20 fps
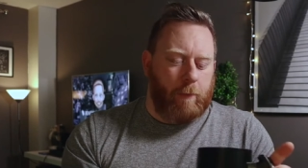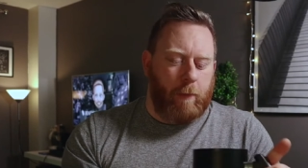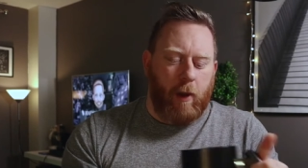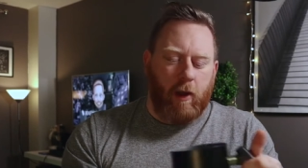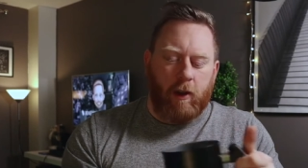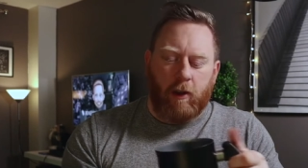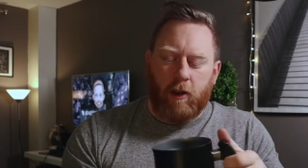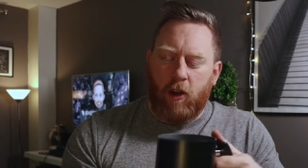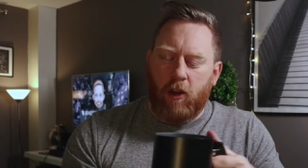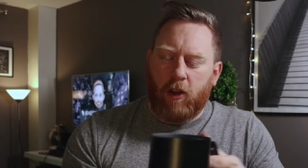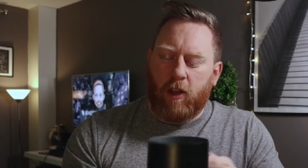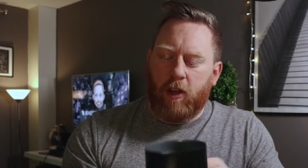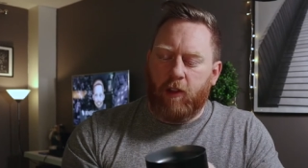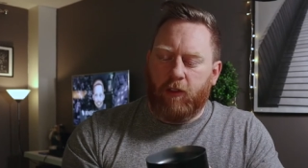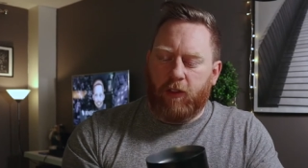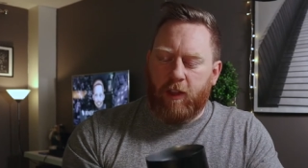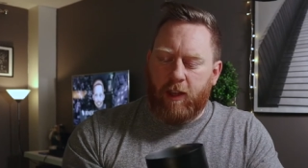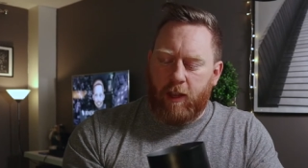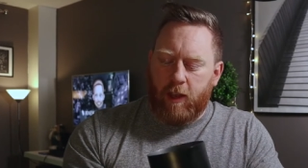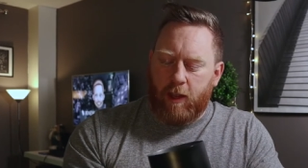But looking
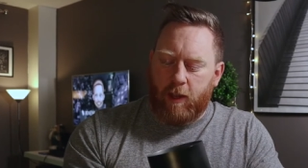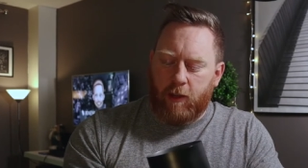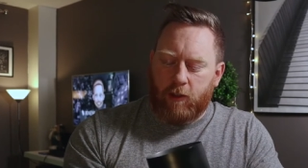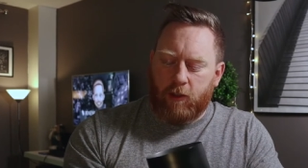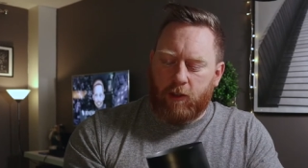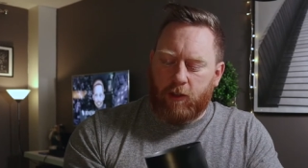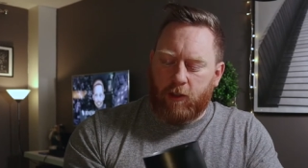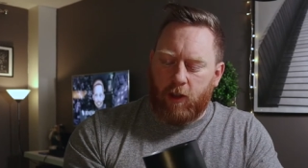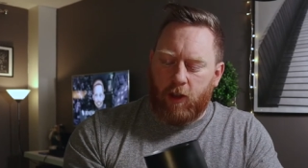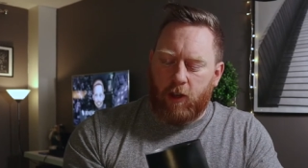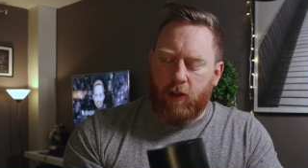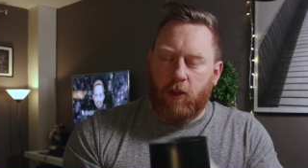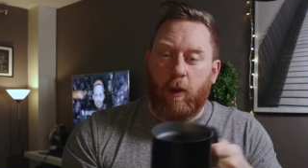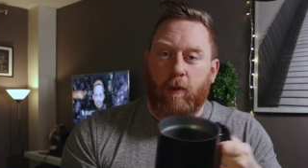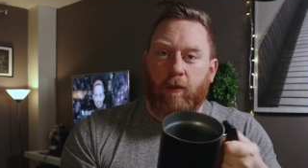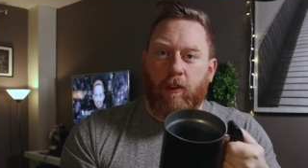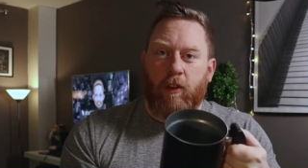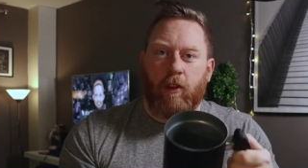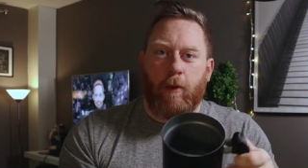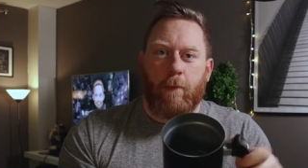at the inside, you
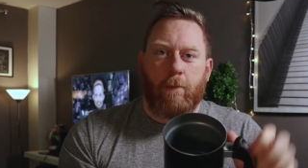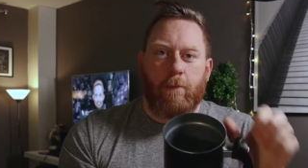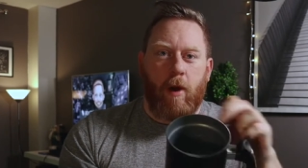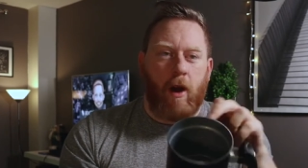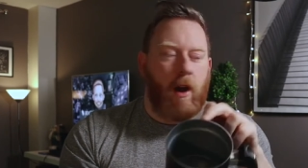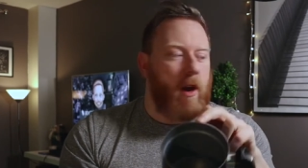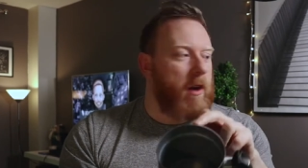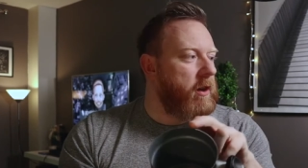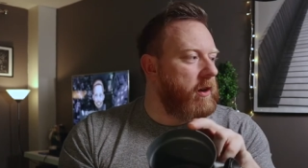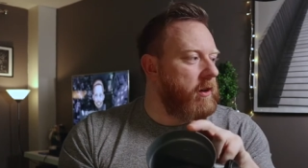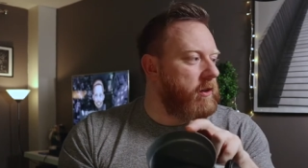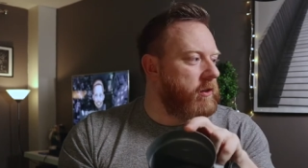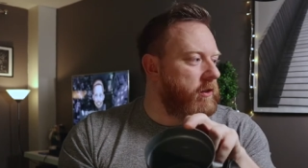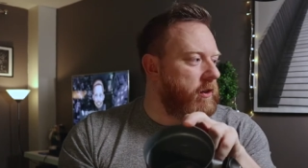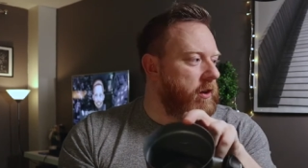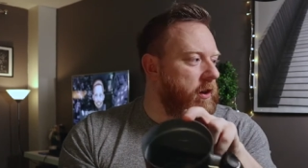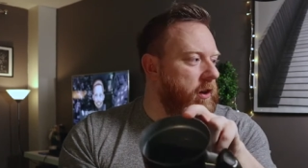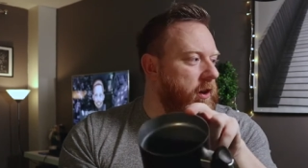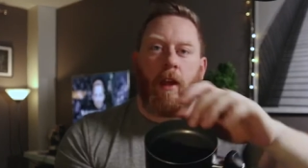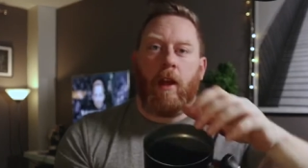have these little
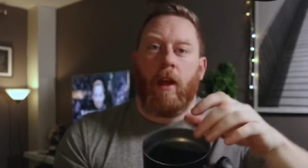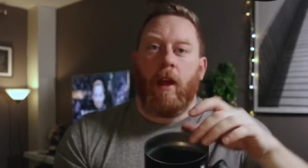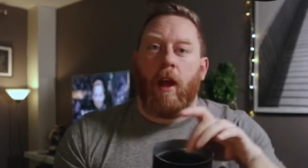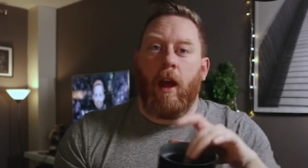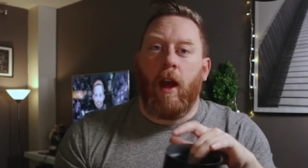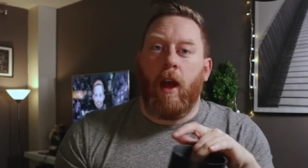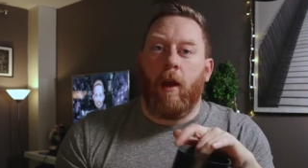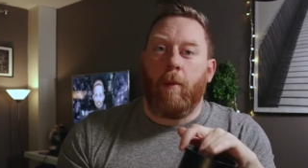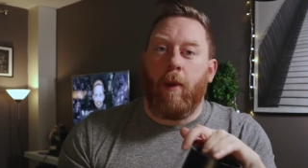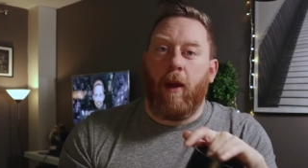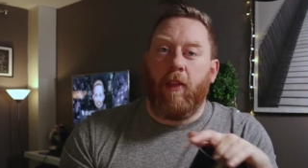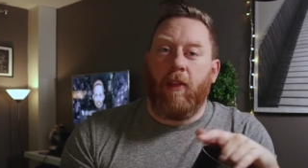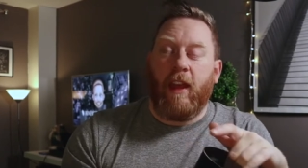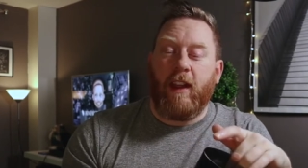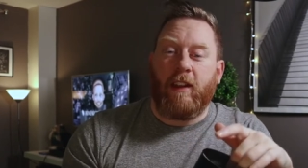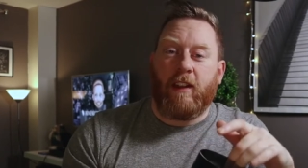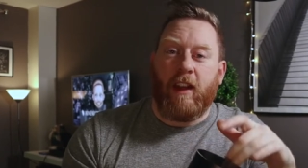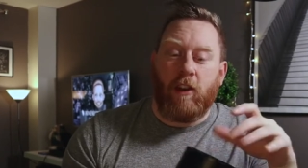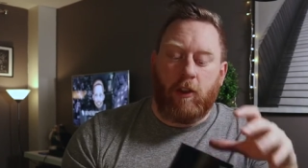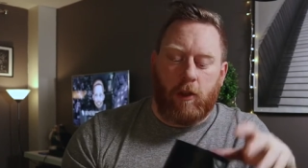markers, um, and
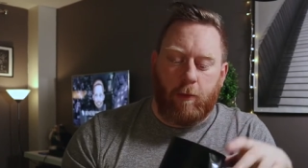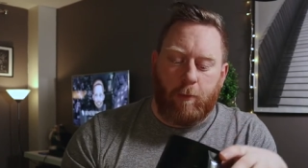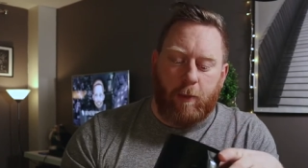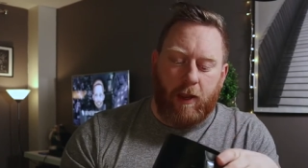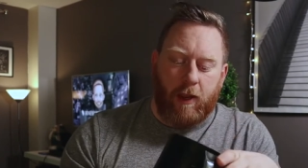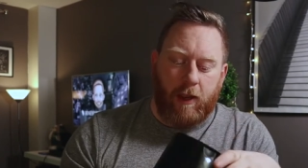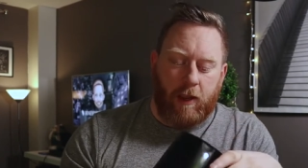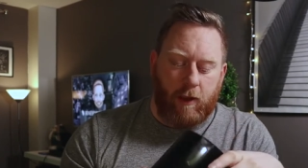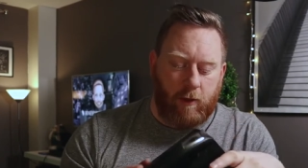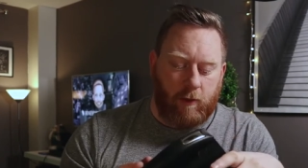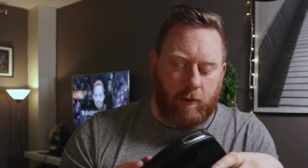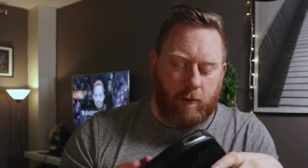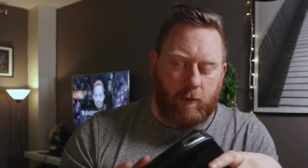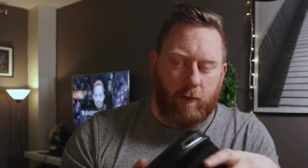they tend to be